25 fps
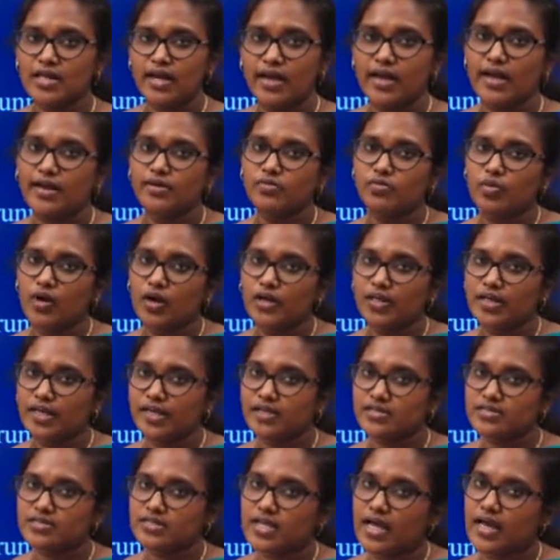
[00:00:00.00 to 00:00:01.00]
and what
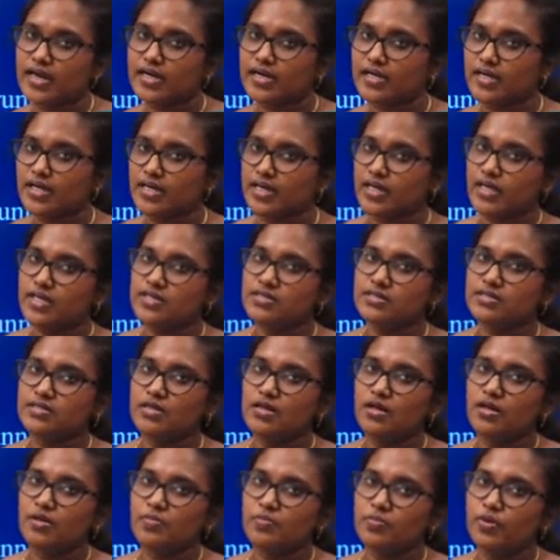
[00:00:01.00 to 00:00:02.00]
exactly is
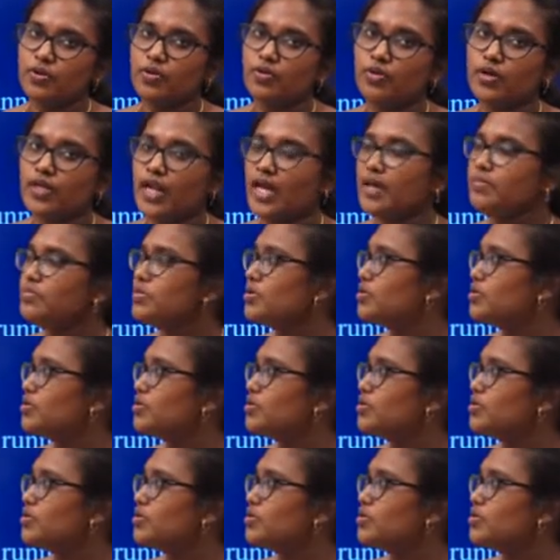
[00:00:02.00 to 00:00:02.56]
program,